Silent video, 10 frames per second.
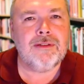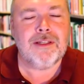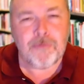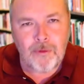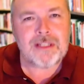
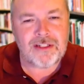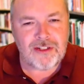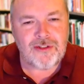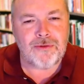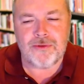It
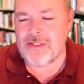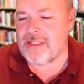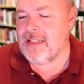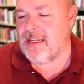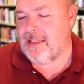wasn't
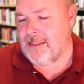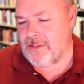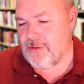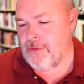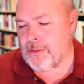used.
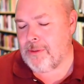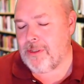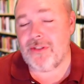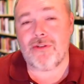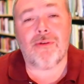This used
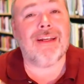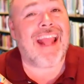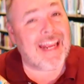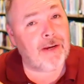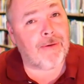bookstore in
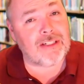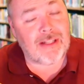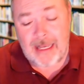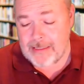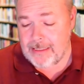Anchorage,
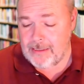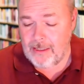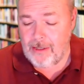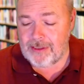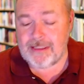Alaska,
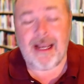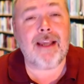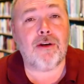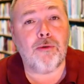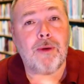called
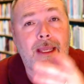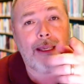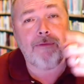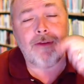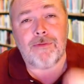Tidal
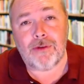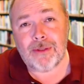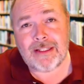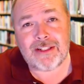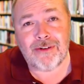Wave. If you're a
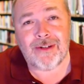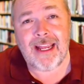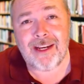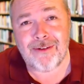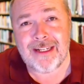listener in
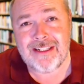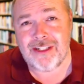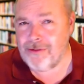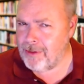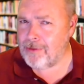Anchorage,
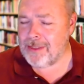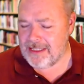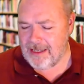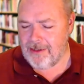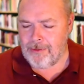you know what
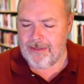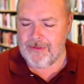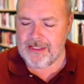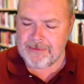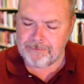Tidal
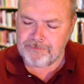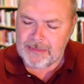Wave is.